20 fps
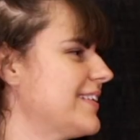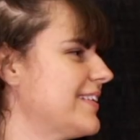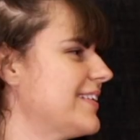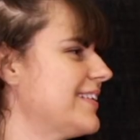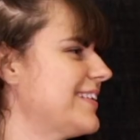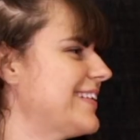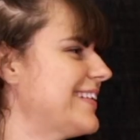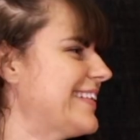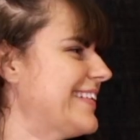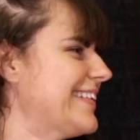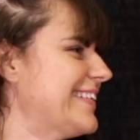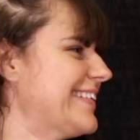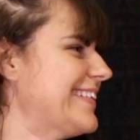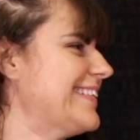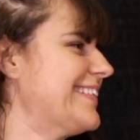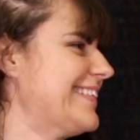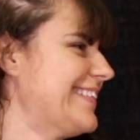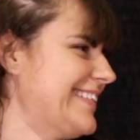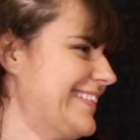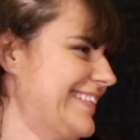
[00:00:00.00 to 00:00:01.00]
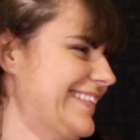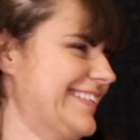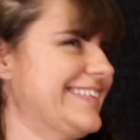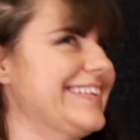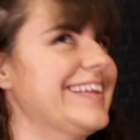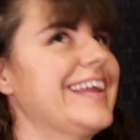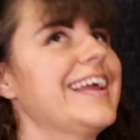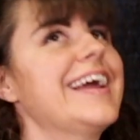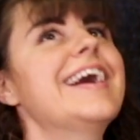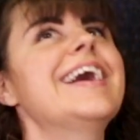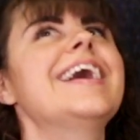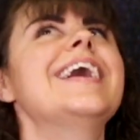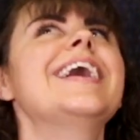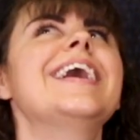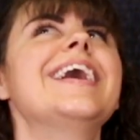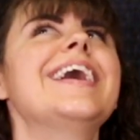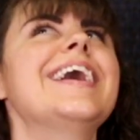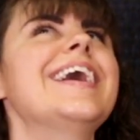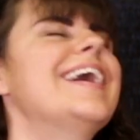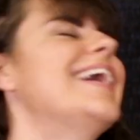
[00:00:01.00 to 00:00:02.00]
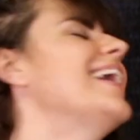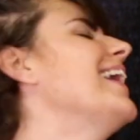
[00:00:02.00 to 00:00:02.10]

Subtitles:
(silent)